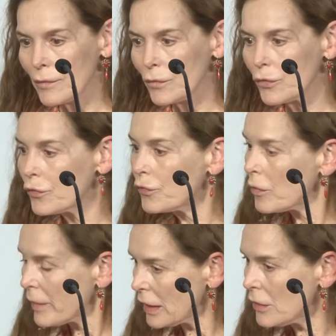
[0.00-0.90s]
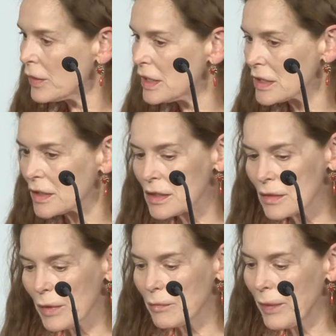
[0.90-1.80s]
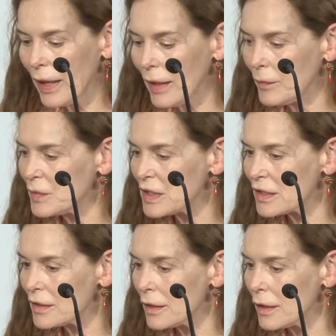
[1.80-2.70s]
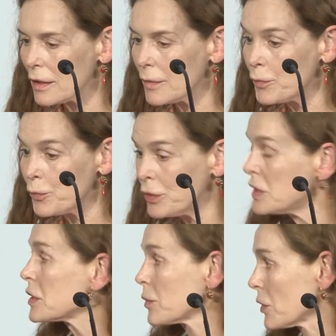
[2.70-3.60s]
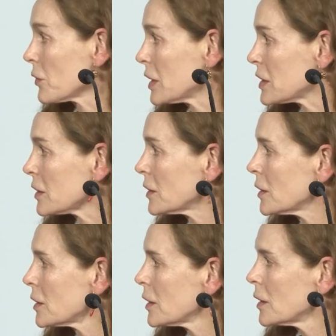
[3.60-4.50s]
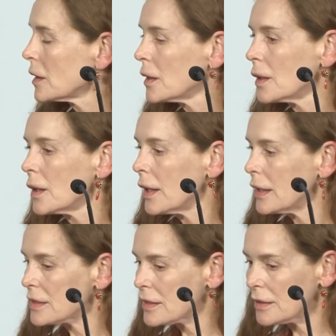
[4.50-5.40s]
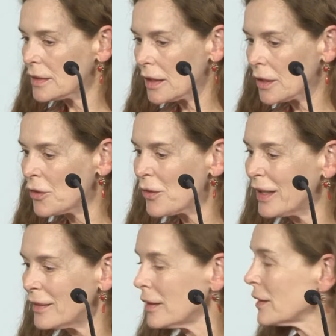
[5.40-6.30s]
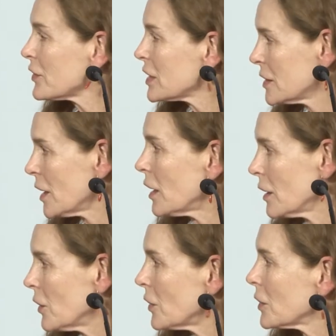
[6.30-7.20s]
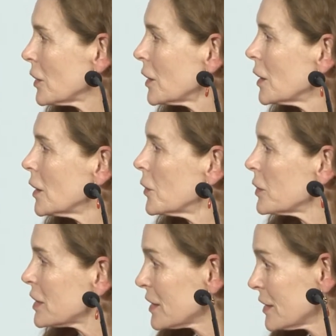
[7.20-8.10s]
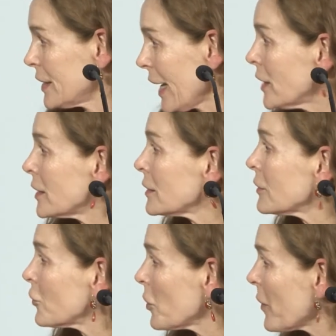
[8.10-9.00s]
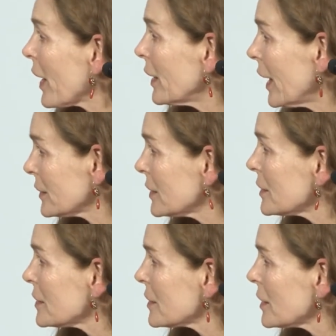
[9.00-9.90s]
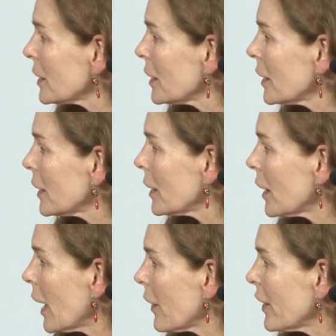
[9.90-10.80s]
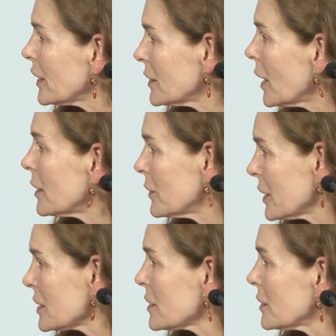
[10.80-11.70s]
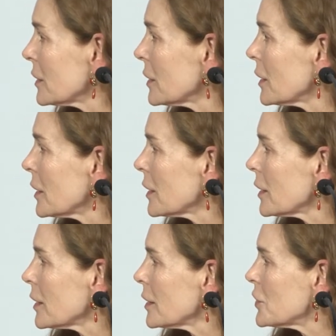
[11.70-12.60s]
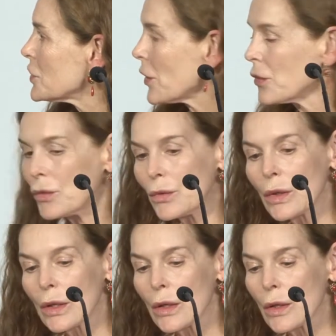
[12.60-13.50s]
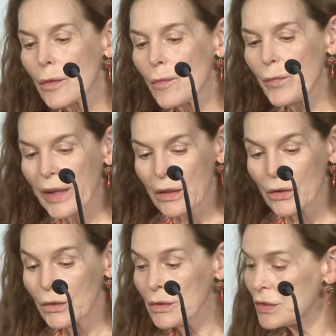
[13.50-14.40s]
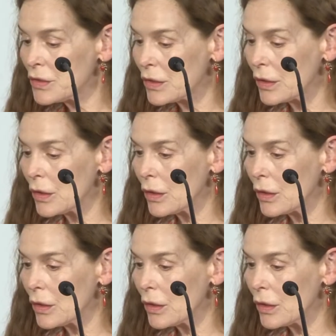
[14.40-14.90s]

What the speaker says: for many reasons, but perhaps the principal reason is that a great deal of the dialogue was taken from their letters and their diaries. So, because